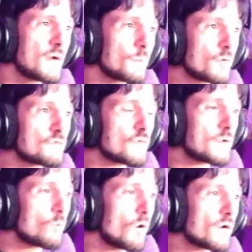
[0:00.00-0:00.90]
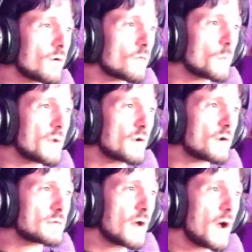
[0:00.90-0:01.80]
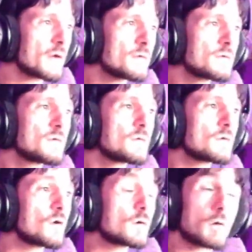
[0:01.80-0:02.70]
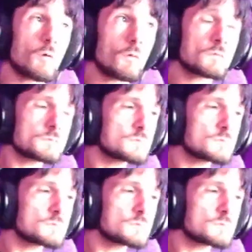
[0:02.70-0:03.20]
Pretty sure he wanted her to be a good guy, good girl,